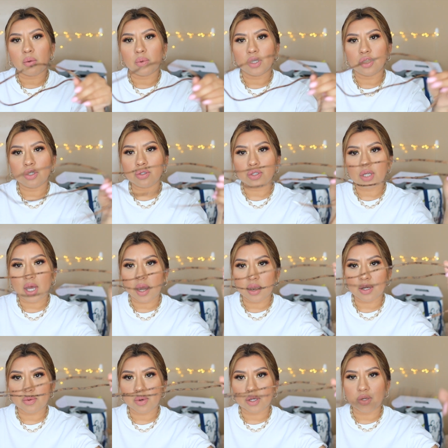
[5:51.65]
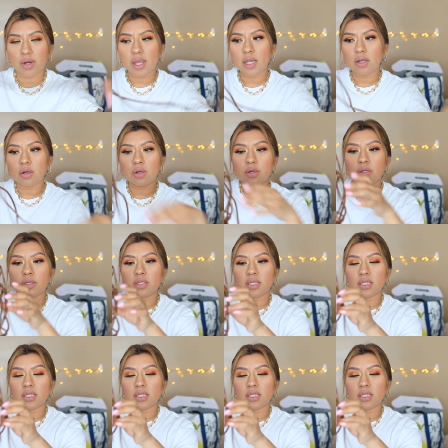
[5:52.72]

when you tie it around your ankles